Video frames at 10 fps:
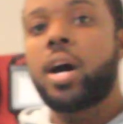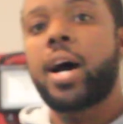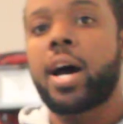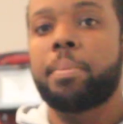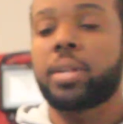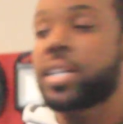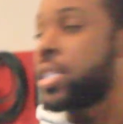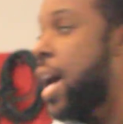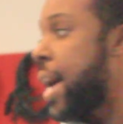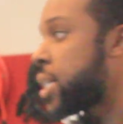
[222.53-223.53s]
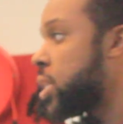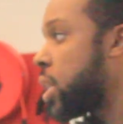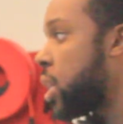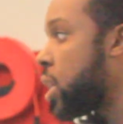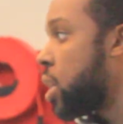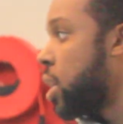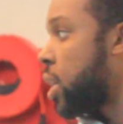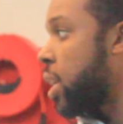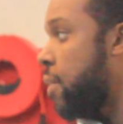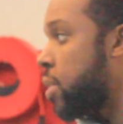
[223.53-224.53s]
plus tax to get
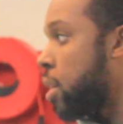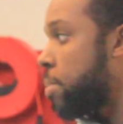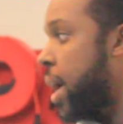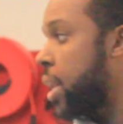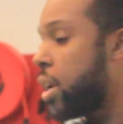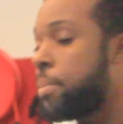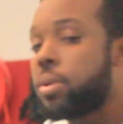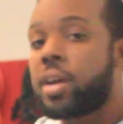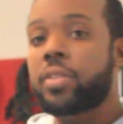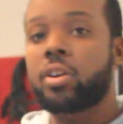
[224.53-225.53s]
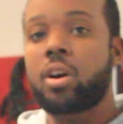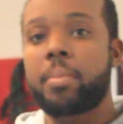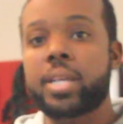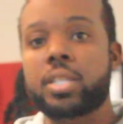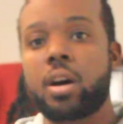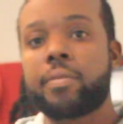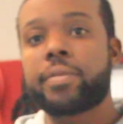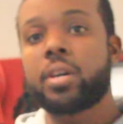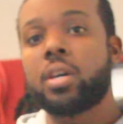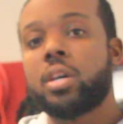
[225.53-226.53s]
everything painted. I'll put everything on myself.